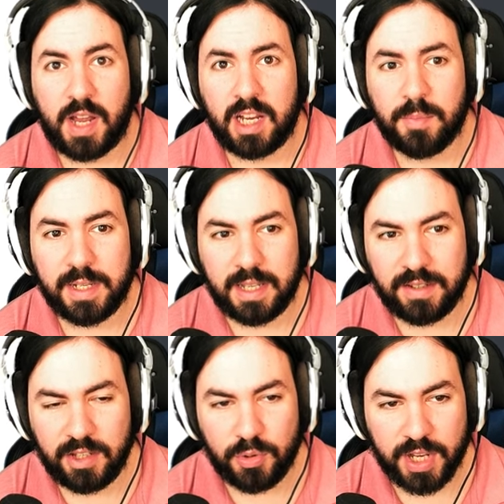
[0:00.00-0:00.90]
The document
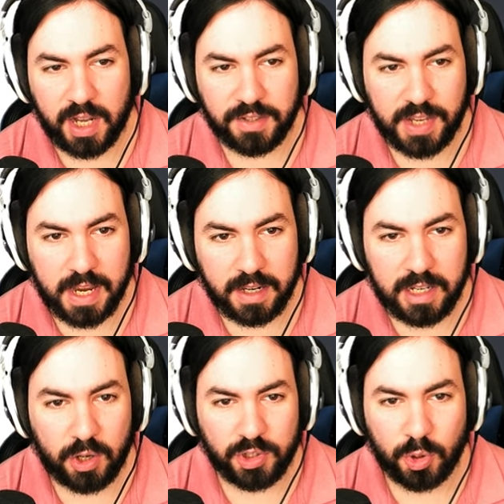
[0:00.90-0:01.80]
continues on saying
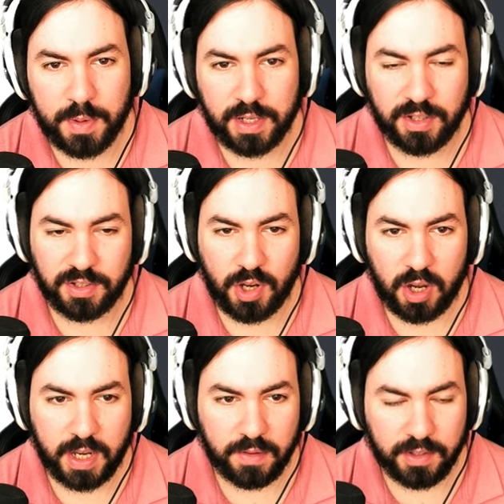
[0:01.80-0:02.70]
he also admitted to
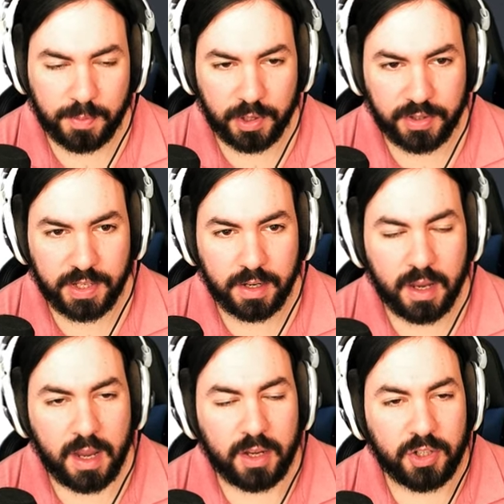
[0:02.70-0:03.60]
stalking this person.
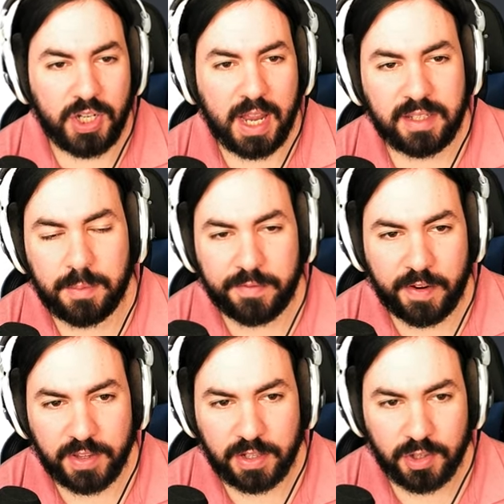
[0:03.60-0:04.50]
She asked him if
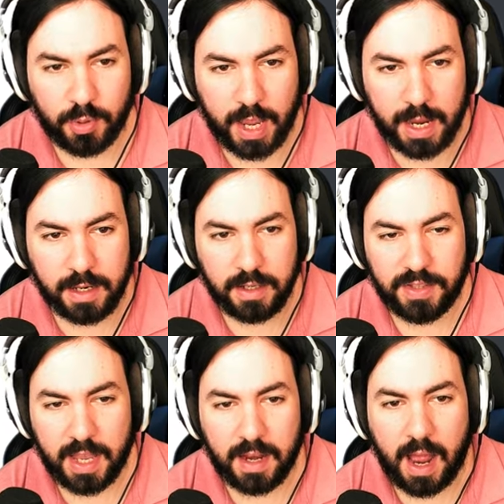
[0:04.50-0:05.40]
everything's okay, and he
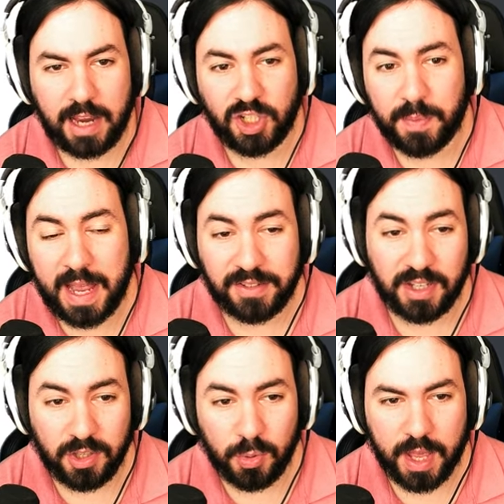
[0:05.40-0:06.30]
said, "I should be
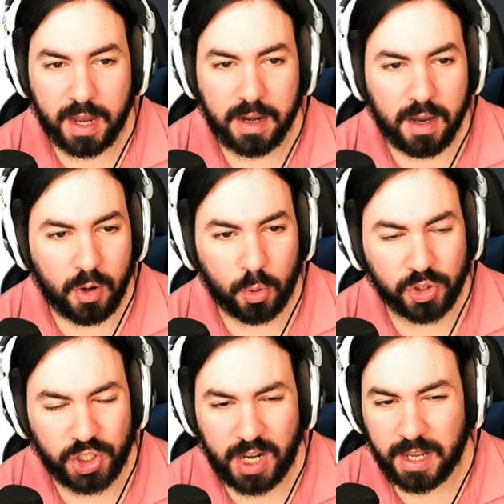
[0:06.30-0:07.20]
asking you that. Or
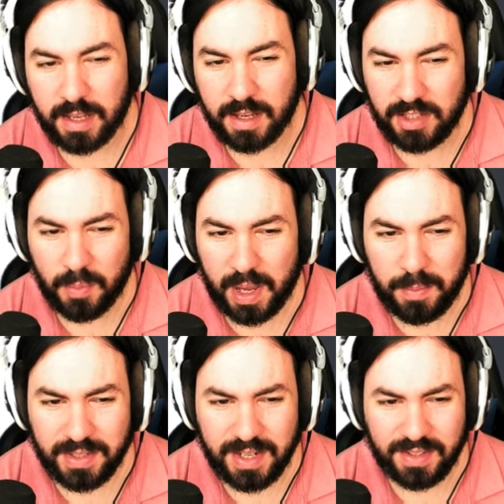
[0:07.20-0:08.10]
should I? Is it my
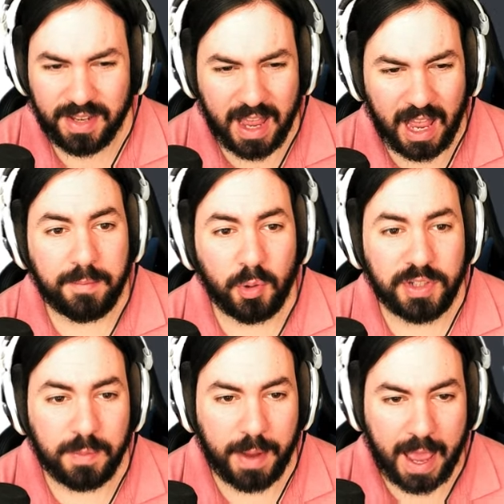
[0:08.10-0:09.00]
business? I kept
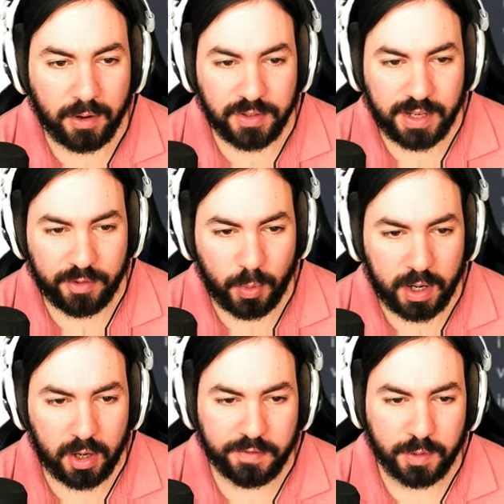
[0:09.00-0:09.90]
noticing patterns
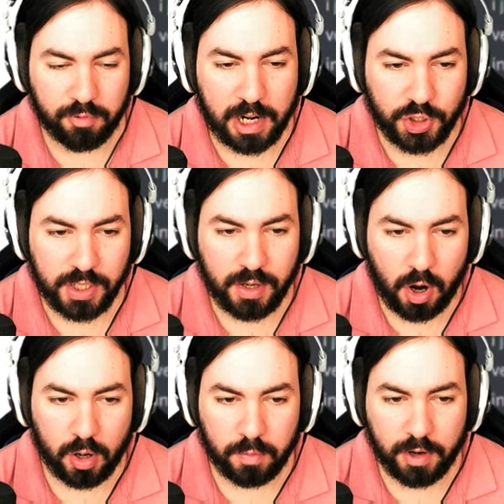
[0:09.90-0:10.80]
everywhere of depression,
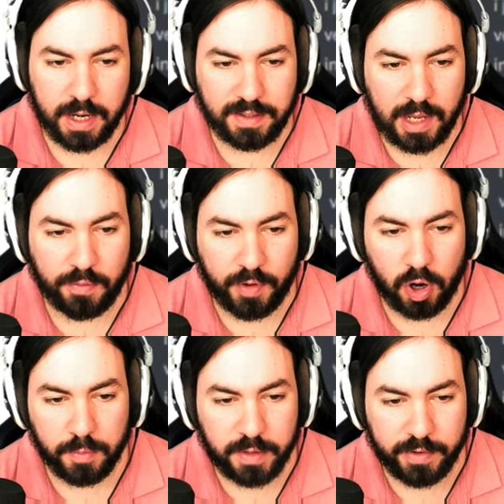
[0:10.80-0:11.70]
heartbreak,
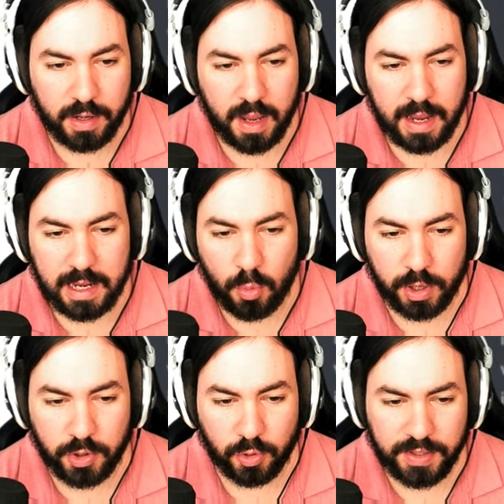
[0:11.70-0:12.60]
self-harm even, in
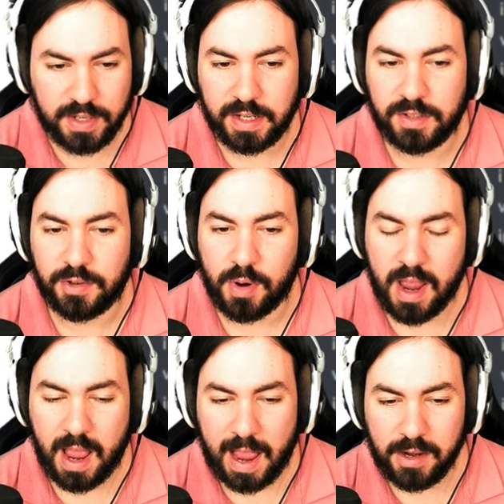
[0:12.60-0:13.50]
what you're listening to.
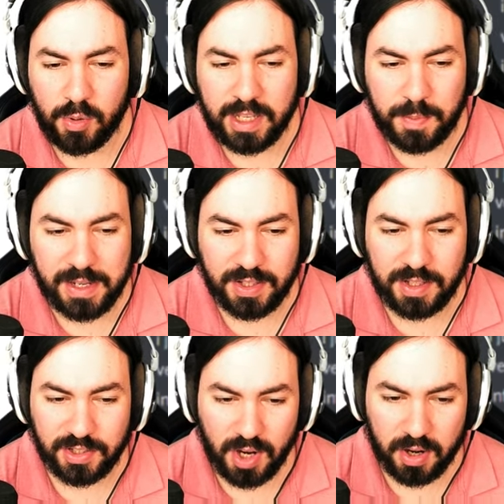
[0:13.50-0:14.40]
I know that's
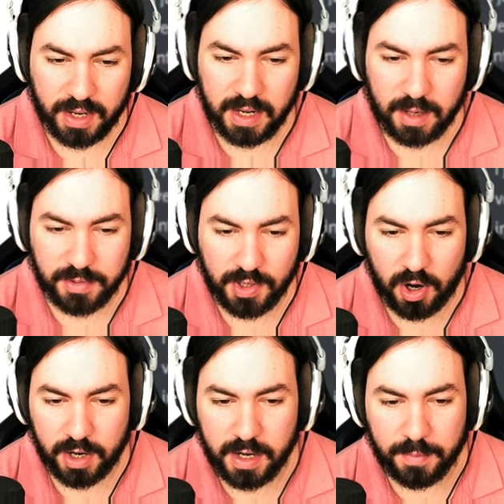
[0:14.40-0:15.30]
basically stalking, and I'm
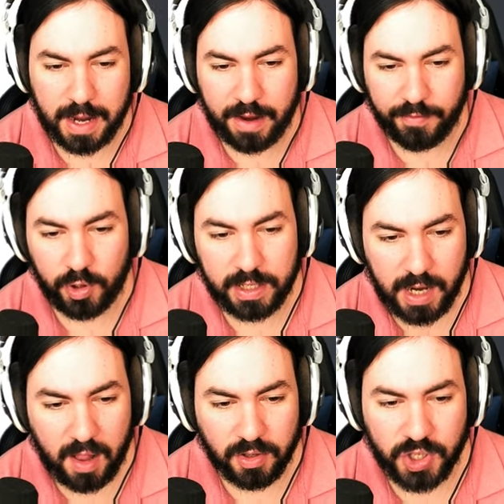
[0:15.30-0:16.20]
sorry, and I fully
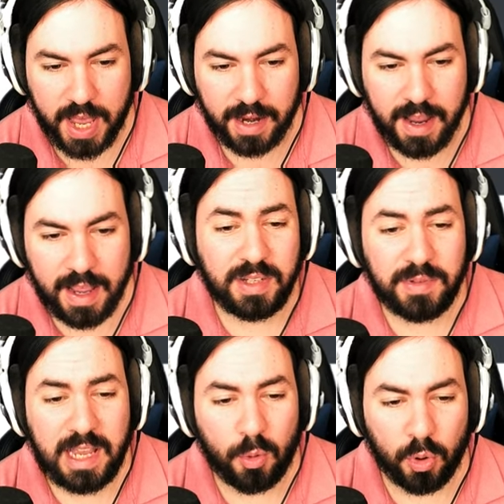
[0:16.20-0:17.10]
acknowledge that. I just seem
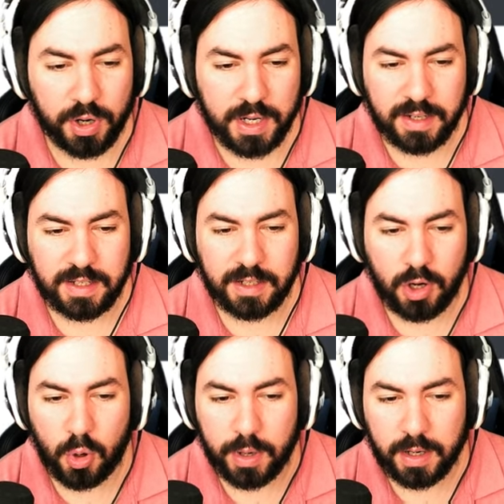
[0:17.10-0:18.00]
to get worried and to
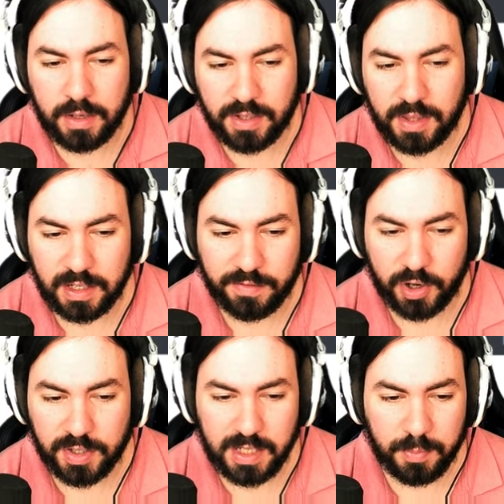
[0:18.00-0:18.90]
go into things
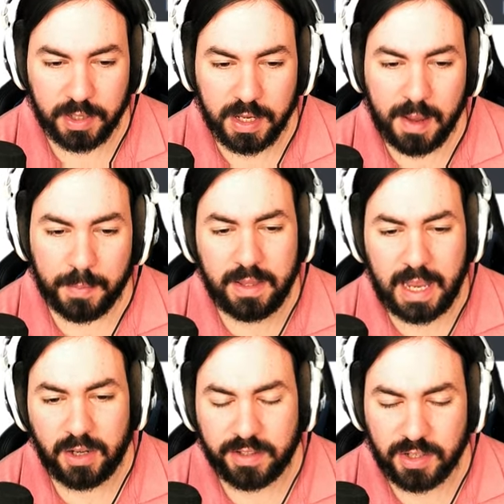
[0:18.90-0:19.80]
very deeply, but in
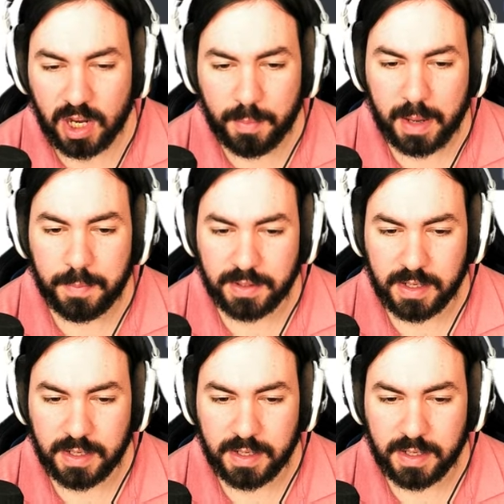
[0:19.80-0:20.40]
the end, it's none of my